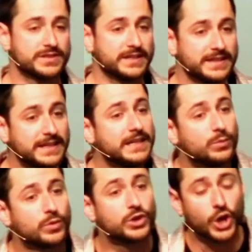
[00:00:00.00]
And then he
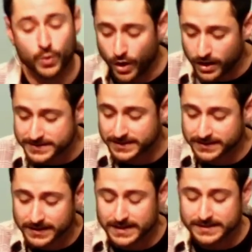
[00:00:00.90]
will go on to
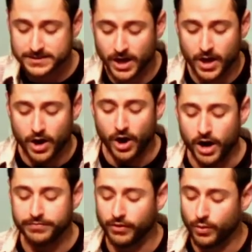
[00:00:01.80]
list
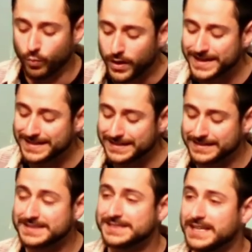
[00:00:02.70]
off what
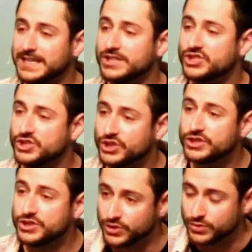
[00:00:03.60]
this king
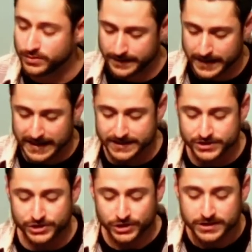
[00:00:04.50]
should do and
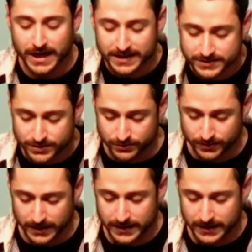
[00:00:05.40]
should not do.